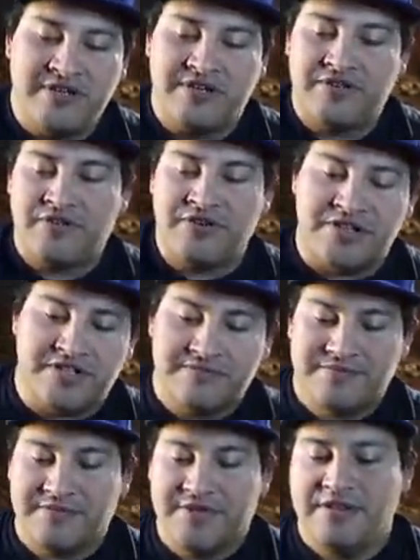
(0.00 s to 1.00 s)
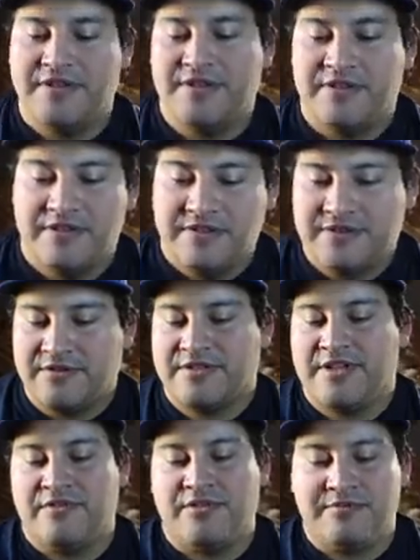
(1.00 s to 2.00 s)
to the 30s.
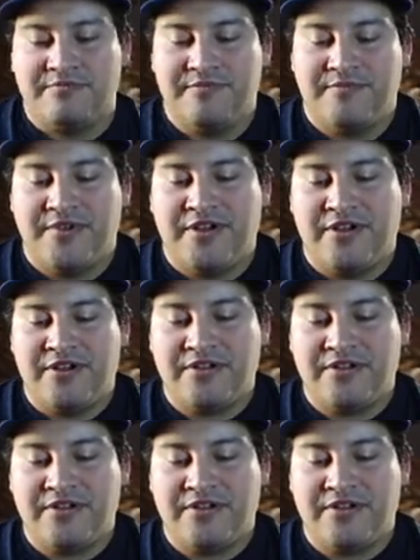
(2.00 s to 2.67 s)
There we go. Uh,